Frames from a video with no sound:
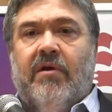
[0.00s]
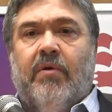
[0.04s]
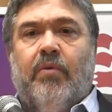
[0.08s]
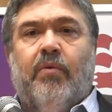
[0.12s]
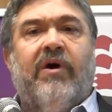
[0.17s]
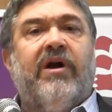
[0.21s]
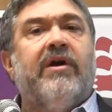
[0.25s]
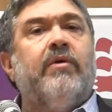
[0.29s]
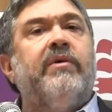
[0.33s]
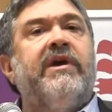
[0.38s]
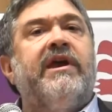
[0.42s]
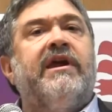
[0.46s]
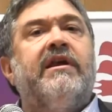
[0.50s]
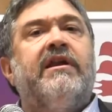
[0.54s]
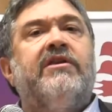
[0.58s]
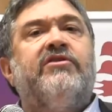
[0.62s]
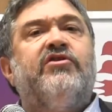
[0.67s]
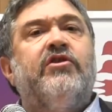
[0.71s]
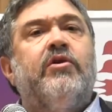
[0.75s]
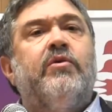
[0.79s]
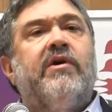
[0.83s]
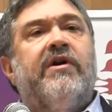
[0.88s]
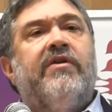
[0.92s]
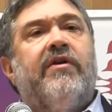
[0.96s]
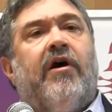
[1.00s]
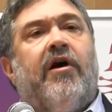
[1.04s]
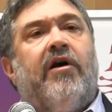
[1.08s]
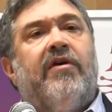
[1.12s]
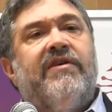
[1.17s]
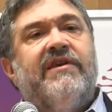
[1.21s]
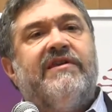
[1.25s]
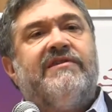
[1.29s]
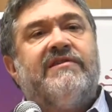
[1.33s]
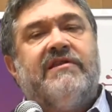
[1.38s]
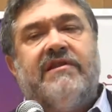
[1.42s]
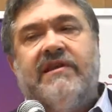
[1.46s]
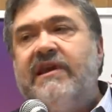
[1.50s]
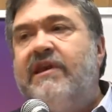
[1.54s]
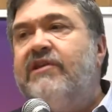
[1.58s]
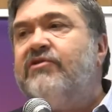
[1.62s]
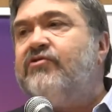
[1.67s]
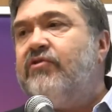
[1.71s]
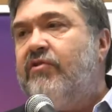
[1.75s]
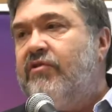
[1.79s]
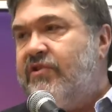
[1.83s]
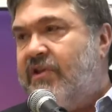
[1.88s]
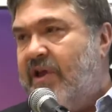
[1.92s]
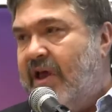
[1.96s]
What are we going to do with all this
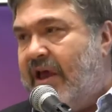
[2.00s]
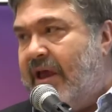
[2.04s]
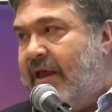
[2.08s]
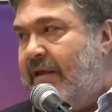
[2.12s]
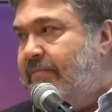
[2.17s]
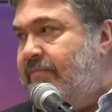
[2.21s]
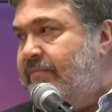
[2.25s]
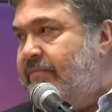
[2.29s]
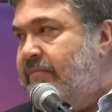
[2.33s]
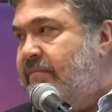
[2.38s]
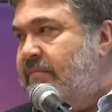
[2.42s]
leisure time?